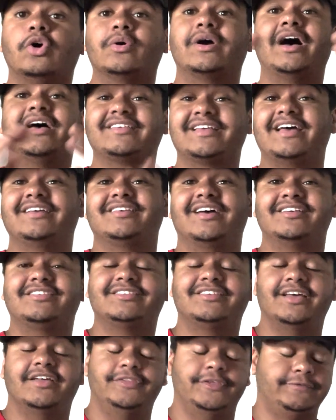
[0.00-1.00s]
guys, as I
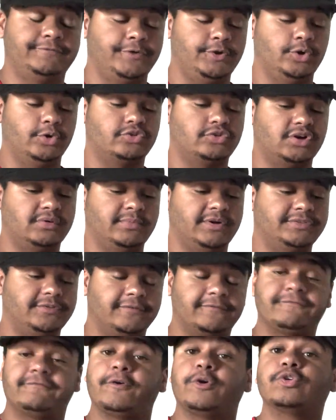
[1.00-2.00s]
said, this video is talking about the
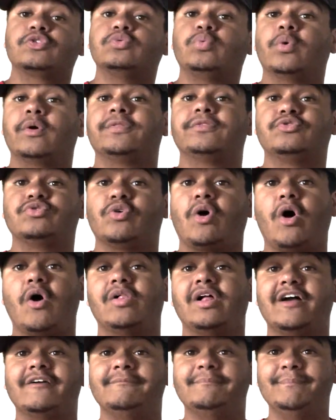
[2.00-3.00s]
first
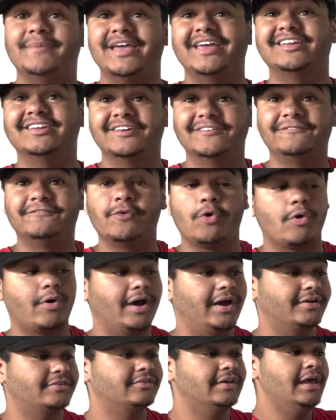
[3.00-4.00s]
withdrawal I've made in
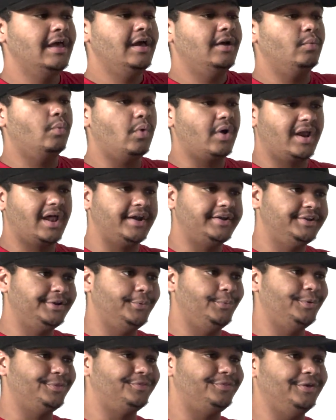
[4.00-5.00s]
Forex, what I
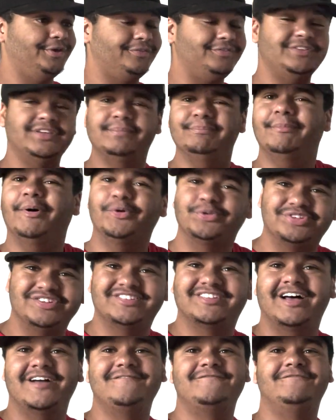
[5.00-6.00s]
did with it, the
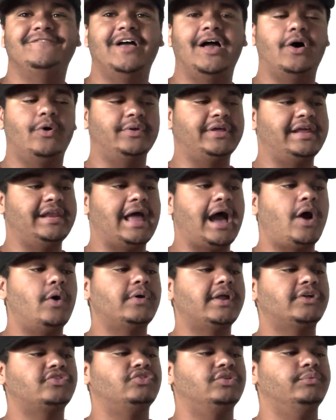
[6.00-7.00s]
emotions I felt, and how
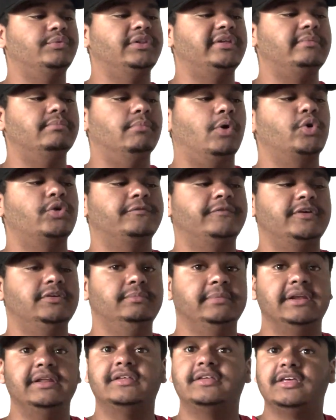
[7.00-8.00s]
it actually really motivated
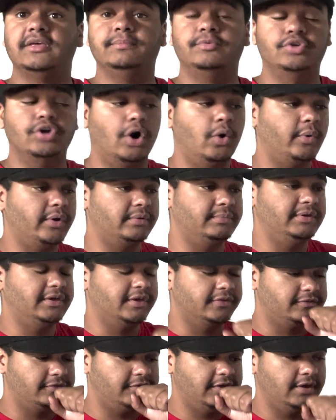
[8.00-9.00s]
me to keep going.
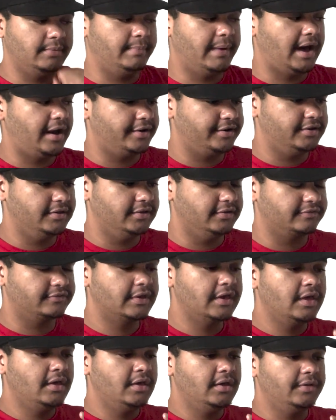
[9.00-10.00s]
Because the thing about it is,
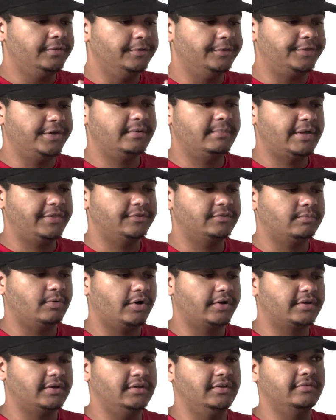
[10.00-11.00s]
the thing about this
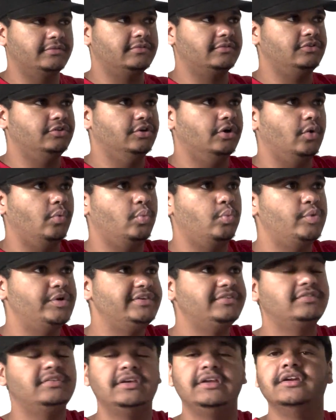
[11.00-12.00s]
market is, we
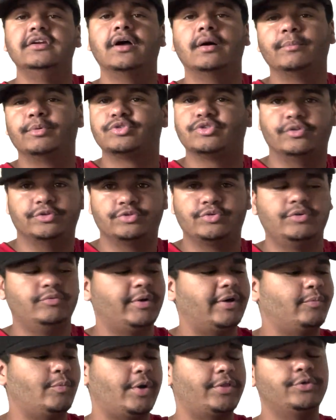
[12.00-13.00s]
see numbers on the screen,
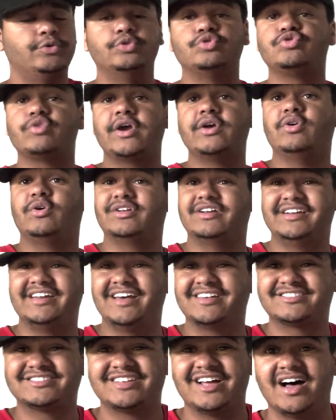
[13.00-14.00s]
right? Whether you trade on a
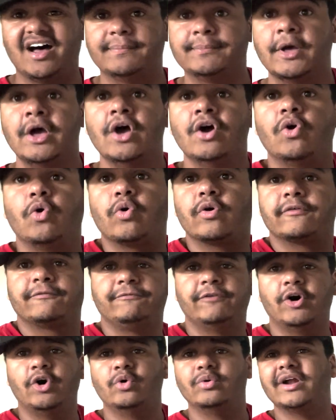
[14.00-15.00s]
desktop or a
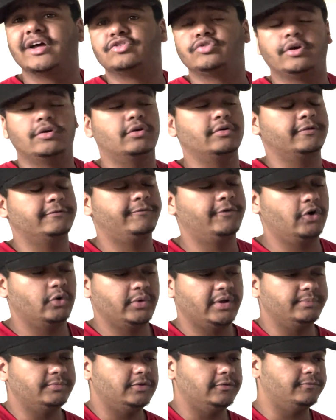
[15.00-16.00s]
phone, I trade on the phone,
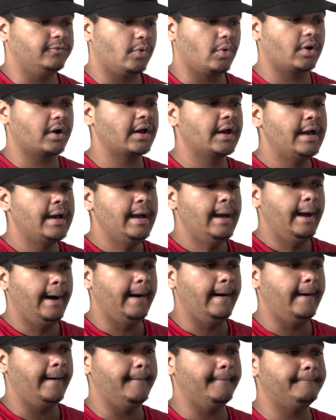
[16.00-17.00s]
MT4.
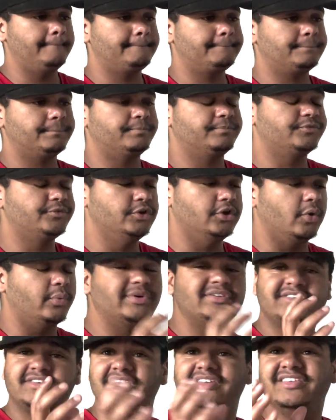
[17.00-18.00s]
We
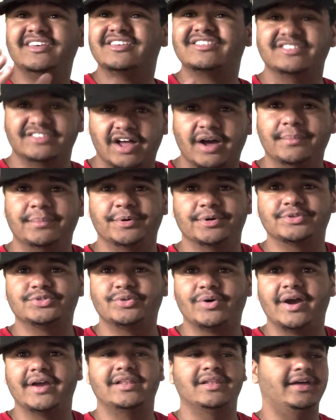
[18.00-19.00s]
see these numbers,
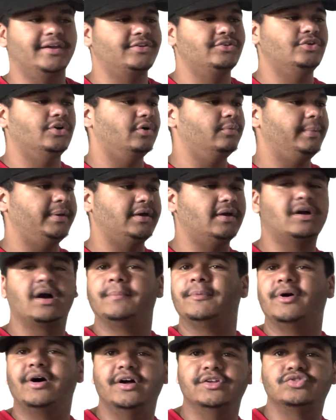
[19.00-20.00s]
right? Like, make a
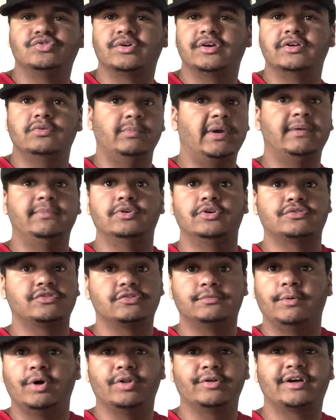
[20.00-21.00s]
couple hundred, maybe it's a
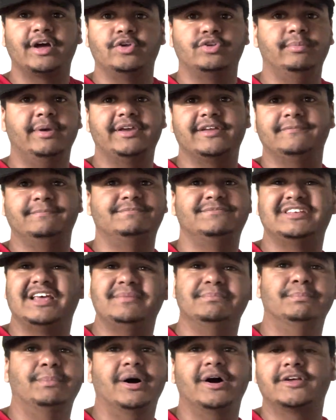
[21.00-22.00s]
small account, you're making
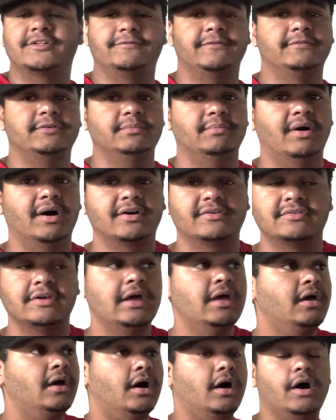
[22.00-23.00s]
10 bucks, 50 bucks,
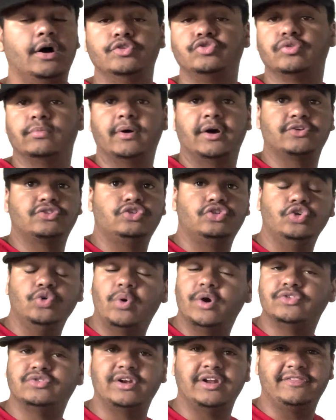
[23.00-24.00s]
100 bucks,
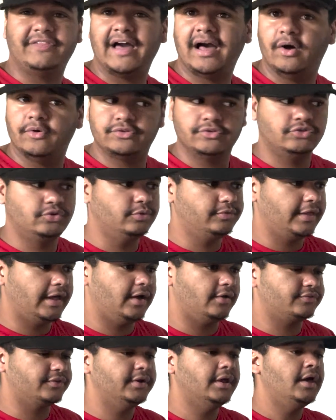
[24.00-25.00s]
200, 1,000,
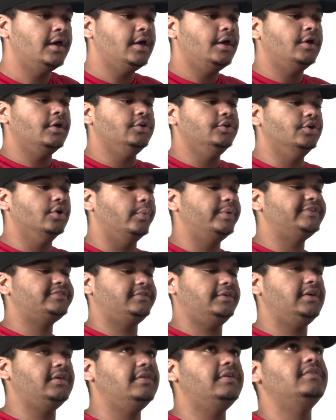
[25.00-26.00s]
2,000. We
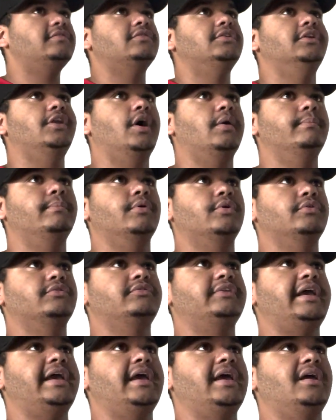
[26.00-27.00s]
see these
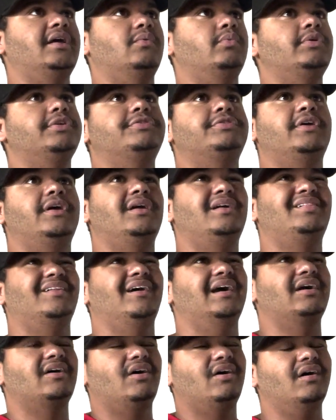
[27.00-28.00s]
numbers and we think
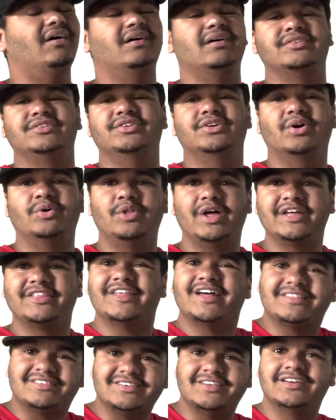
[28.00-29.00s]
like, like
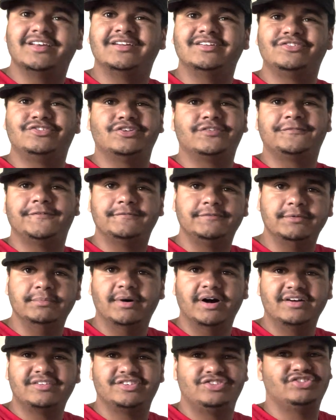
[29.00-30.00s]
that's it. It's just 50
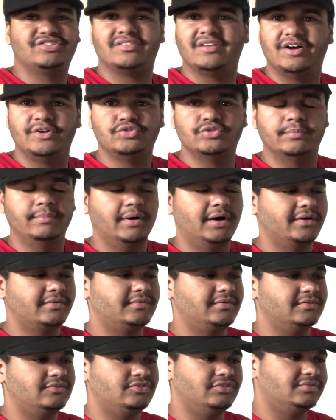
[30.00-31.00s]
bucks. It's just 100 bucks.
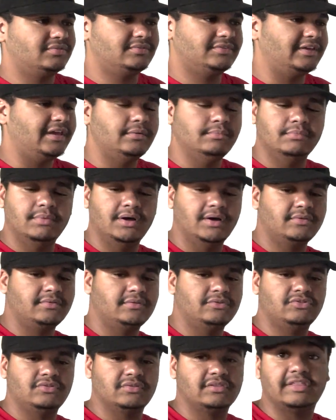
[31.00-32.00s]
It's just 10 bucks.
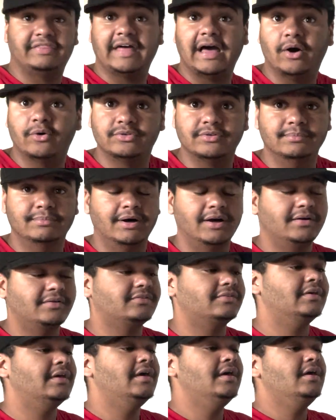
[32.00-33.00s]
It's just 1,000 bucks.
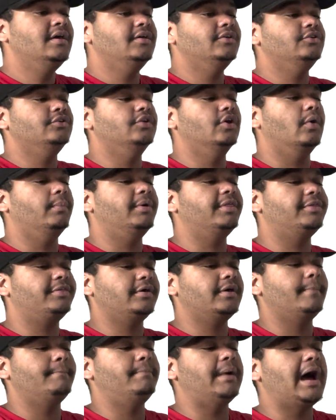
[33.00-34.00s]
But the
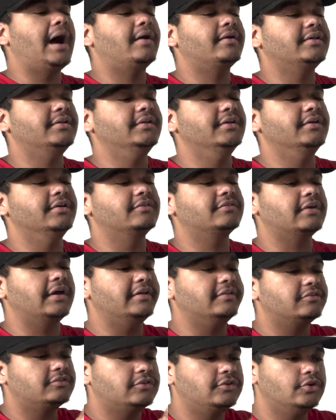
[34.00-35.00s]
thing about it is,
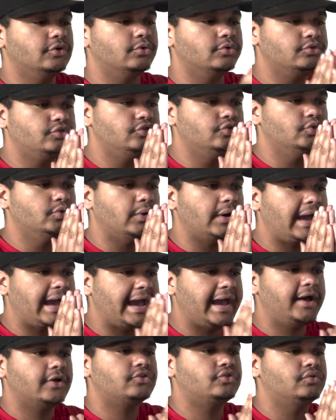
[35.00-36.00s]
until you
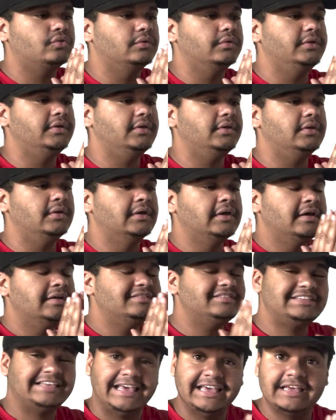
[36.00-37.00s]
actually
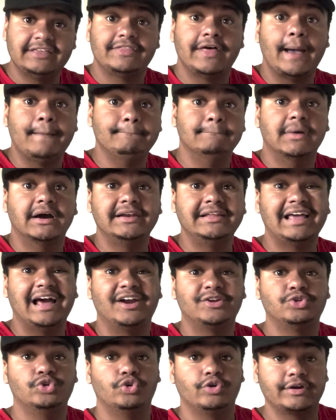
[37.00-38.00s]
take that money out
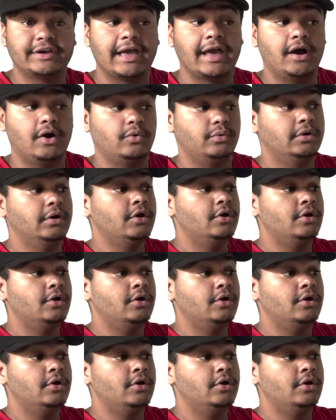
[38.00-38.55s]
of your account,